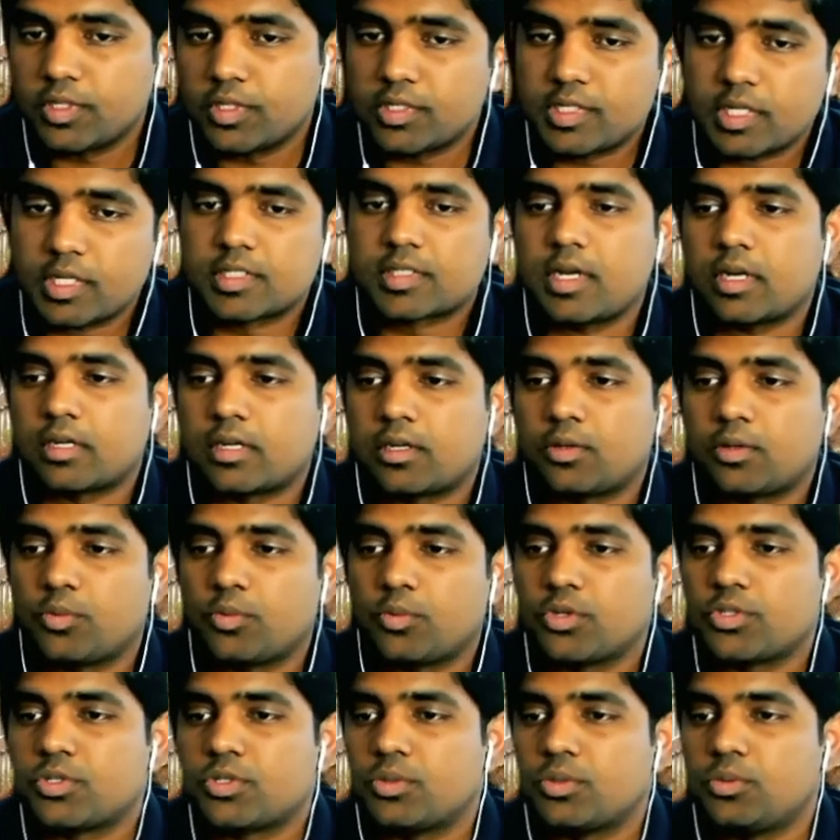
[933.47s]
extractor
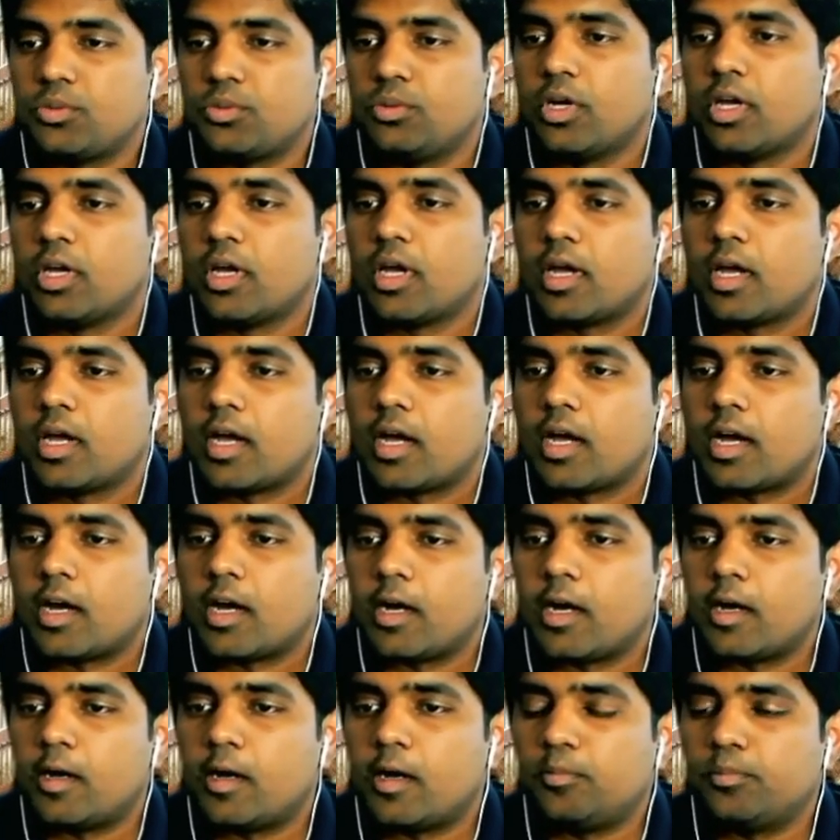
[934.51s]
was to
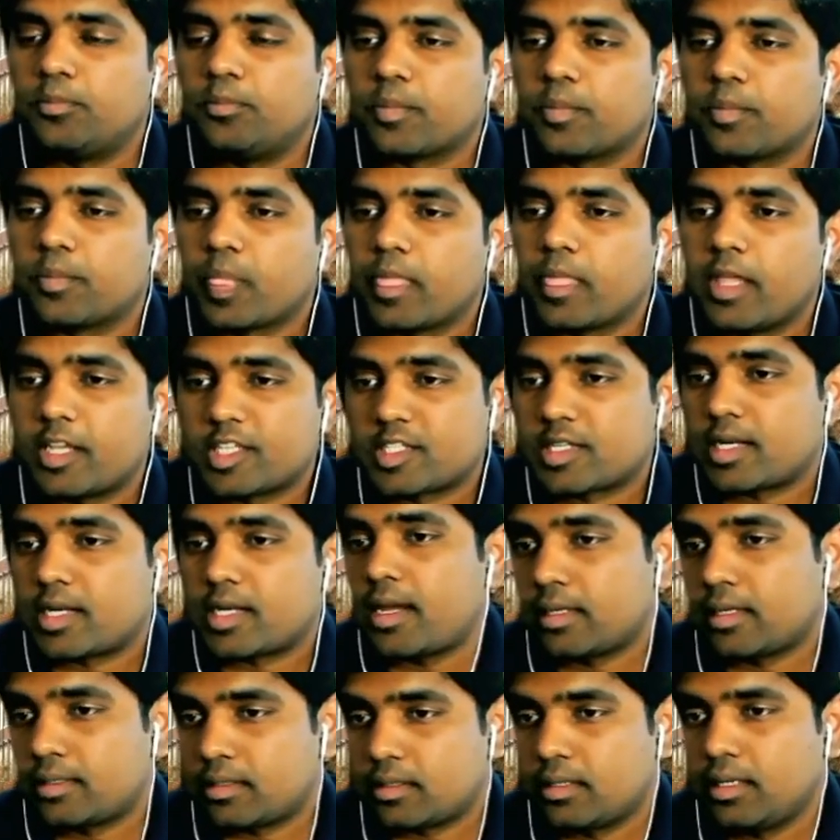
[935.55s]

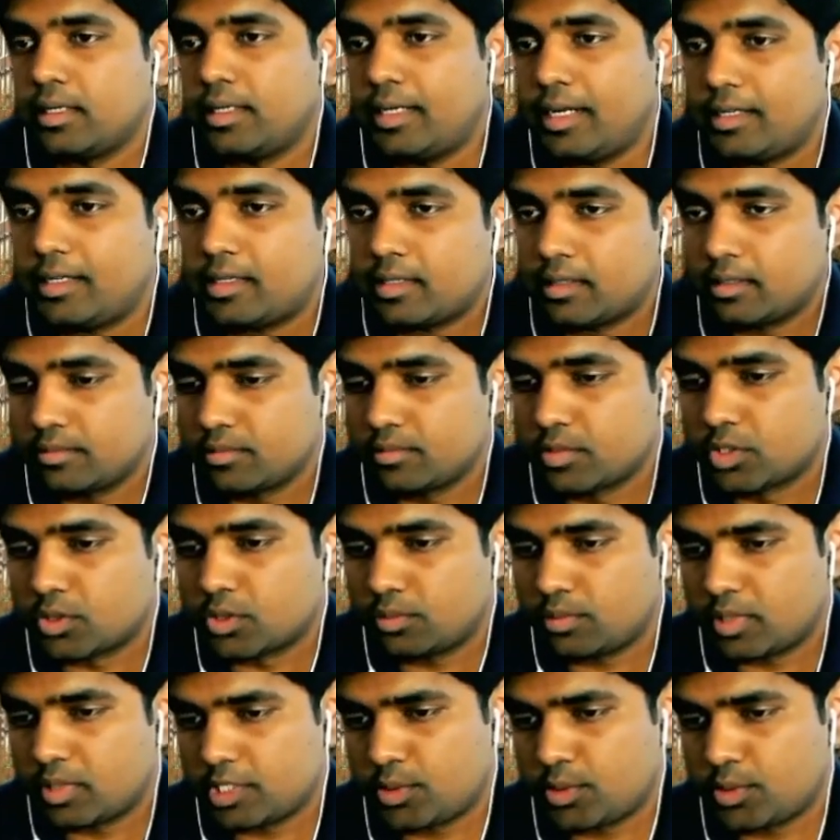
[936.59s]
extract data.
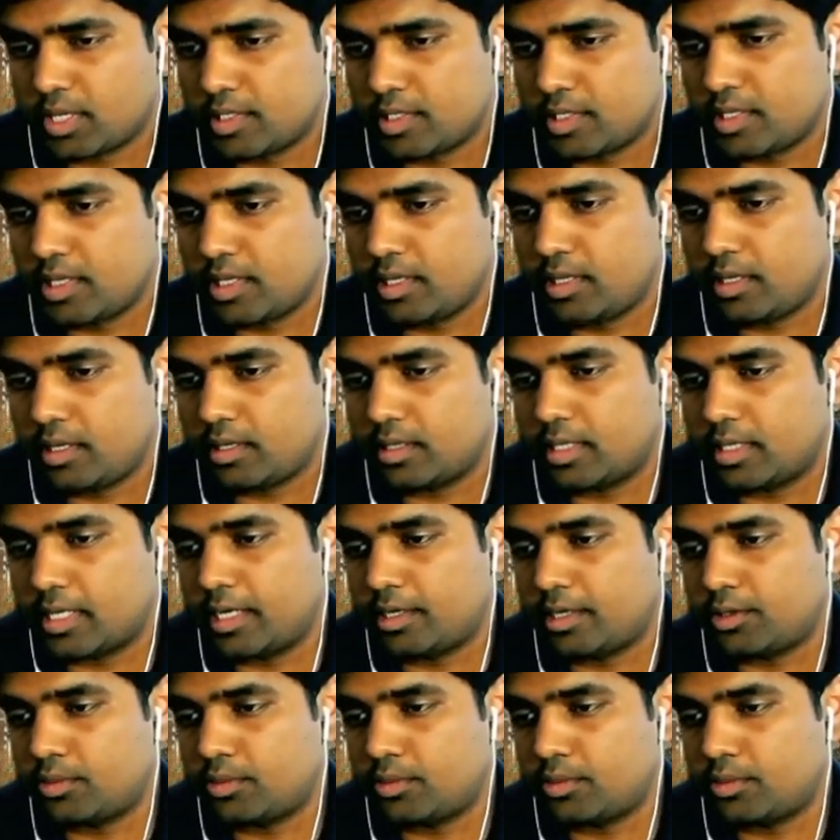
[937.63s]
So as you can see here, like